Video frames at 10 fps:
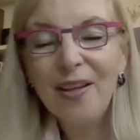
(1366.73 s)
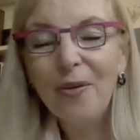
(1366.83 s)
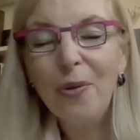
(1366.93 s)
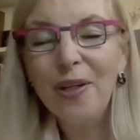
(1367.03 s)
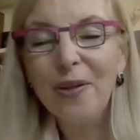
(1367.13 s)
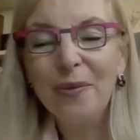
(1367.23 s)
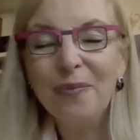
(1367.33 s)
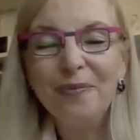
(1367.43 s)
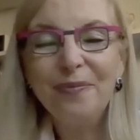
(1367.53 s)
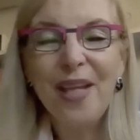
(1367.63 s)
We don't.
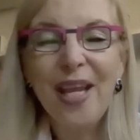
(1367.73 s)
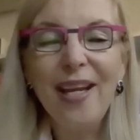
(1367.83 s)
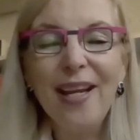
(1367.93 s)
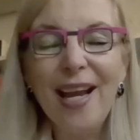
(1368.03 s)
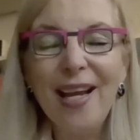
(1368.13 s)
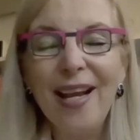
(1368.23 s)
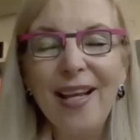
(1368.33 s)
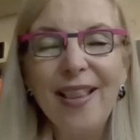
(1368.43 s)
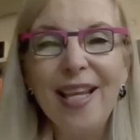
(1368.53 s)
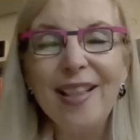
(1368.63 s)
And
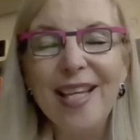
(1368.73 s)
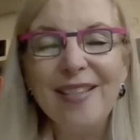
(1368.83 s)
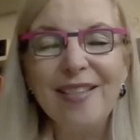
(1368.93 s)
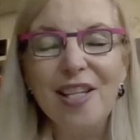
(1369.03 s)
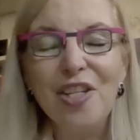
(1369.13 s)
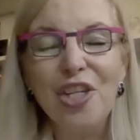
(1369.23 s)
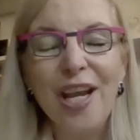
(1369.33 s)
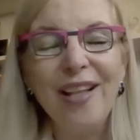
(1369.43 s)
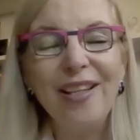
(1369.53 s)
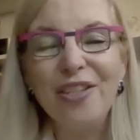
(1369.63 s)
I think that's the
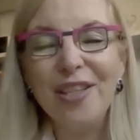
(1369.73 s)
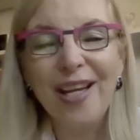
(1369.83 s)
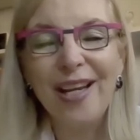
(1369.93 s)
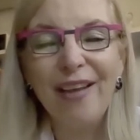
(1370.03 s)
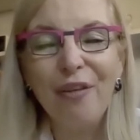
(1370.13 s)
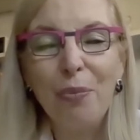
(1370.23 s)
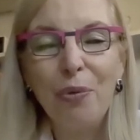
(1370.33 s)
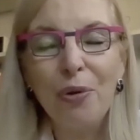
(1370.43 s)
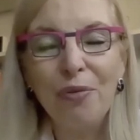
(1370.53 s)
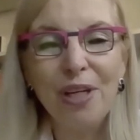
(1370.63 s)
challenge that every
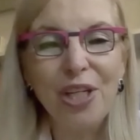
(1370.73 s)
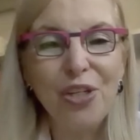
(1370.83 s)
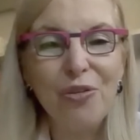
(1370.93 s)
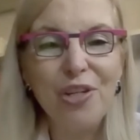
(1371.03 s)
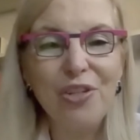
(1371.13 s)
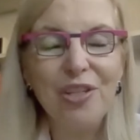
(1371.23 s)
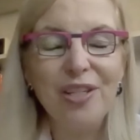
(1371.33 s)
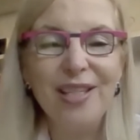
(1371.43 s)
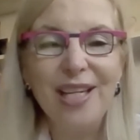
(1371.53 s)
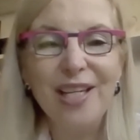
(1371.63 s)
board of registration
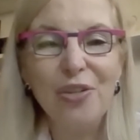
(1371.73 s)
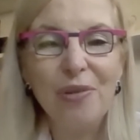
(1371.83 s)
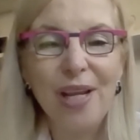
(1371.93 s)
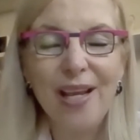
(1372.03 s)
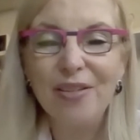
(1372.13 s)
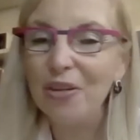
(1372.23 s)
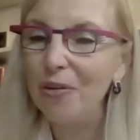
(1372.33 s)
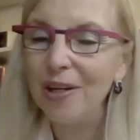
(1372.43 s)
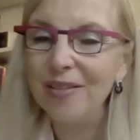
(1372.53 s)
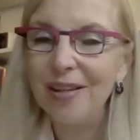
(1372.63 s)
in dentistry has
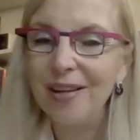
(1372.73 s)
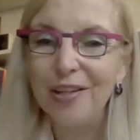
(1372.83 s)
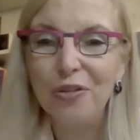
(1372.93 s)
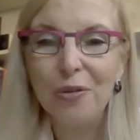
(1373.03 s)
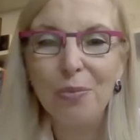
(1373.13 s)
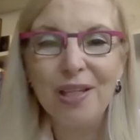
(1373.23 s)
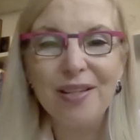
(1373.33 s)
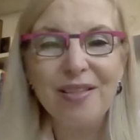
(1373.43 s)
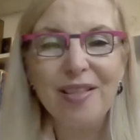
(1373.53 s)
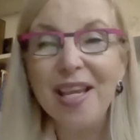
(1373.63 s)
across the country,
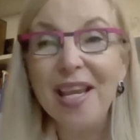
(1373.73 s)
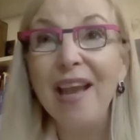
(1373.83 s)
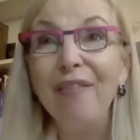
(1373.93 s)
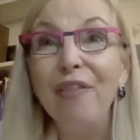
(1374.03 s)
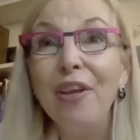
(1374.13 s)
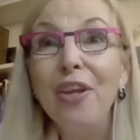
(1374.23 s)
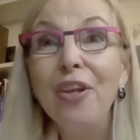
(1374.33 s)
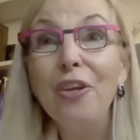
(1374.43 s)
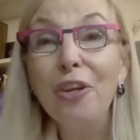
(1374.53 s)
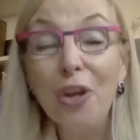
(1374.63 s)
because they have
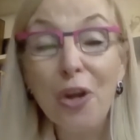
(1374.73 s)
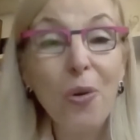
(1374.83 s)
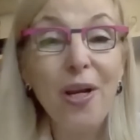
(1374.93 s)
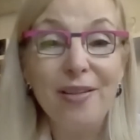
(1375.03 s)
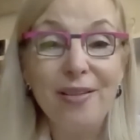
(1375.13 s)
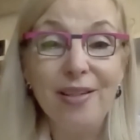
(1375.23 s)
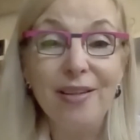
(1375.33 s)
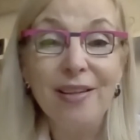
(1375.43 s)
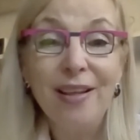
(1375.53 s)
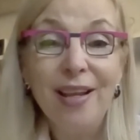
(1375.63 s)
no
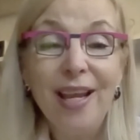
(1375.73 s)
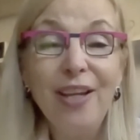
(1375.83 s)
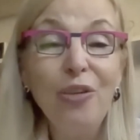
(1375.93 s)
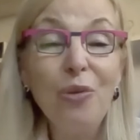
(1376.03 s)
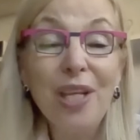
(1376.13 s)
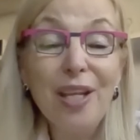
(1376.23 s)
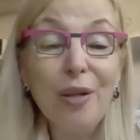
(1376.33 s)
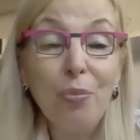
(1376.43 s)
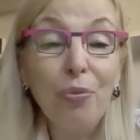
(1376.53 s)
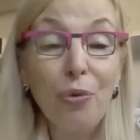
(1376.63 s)
idea. And you
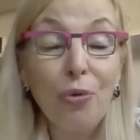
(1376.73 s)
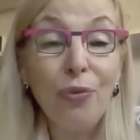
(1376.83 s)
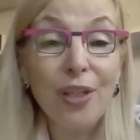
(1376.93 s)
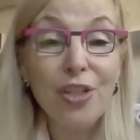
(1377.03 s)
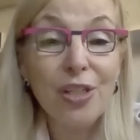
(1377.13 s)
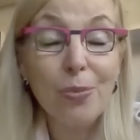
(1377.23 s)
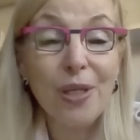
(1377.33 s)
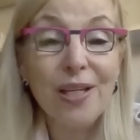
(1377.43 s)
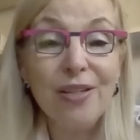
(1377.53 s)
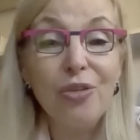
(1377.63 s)
can't prove it. Just
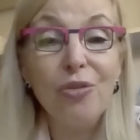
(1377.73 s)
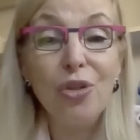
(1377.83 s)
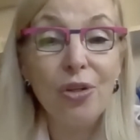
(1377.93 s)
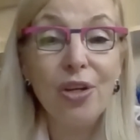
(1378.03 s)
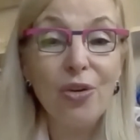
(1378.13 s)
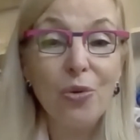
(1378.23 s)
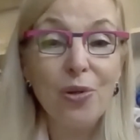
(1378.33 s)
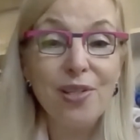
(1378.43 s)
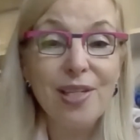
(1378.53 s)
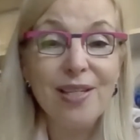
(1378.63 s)
because you took a
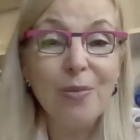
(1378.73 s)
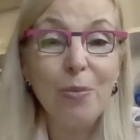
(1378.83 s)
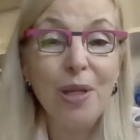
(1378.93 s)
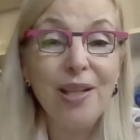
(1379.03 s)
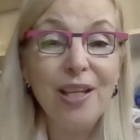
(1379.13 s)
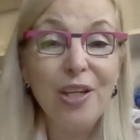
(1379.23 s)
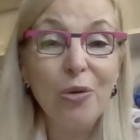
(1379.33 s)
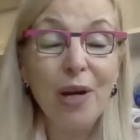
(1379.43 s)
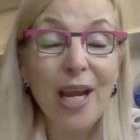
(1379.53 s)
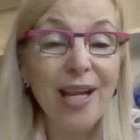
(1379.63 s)
course doesn't mean that
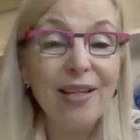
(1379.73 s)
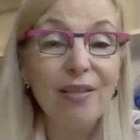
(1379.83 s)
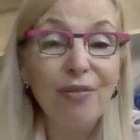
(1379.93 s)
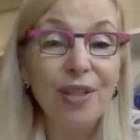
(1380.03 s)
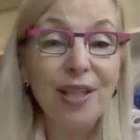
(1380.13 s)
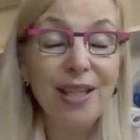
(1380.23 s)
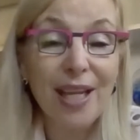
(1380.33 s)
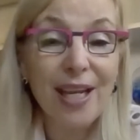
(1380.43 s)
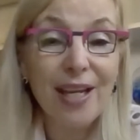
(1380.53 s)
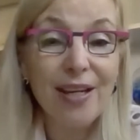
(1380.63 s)
you were actively
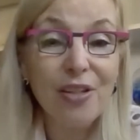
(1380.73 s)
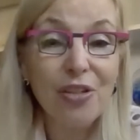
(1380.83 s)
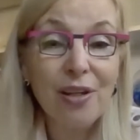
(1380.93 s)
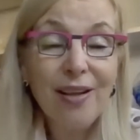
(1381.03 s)
engaged.